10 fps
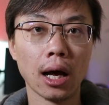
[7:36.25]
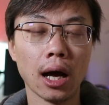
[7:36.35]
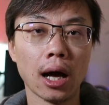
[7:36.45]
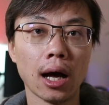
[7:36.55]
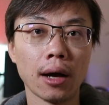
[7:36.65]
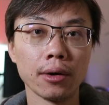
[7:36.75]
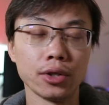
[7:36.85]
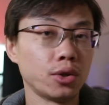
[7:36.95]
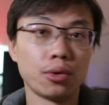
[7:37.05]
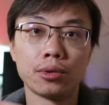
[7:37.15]
Uh,
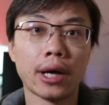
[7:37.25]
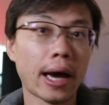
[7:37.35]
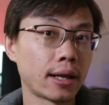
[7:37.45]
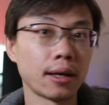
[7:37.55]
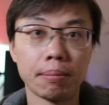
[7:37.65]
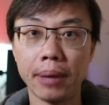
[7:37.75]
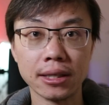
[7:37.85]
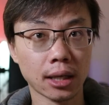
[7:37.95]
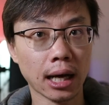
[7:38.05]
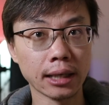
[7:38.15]
you had a
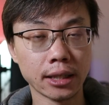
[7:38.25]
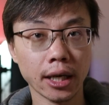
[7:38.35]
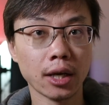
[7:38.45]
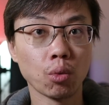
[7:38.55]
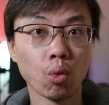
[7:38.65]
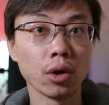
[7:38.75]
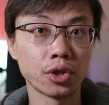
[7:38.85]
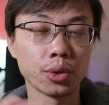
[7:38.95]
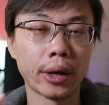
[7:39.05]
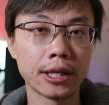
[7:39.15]
basic idea
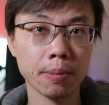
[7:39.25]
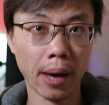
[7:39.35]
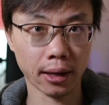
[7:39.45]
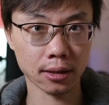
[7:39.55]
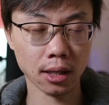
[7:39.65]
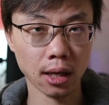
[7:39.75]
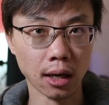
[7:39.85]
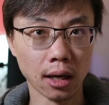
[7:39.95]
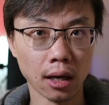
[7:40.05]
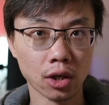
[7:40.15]
what to expect
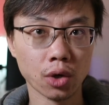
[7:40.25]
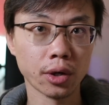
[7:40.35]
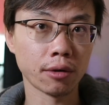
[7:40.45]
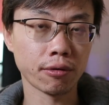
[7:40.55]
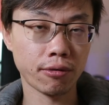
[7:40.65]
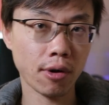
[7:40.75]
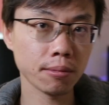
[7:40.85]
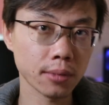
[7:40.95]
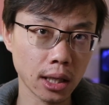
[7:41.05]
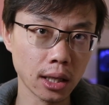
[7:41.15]
uh, going
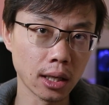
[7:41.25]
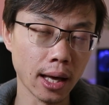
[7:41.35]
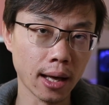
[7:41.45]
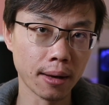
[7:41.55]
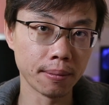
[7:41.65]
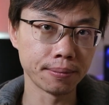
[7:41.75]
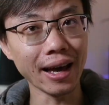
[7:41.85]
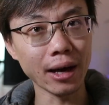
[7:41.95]
from the um,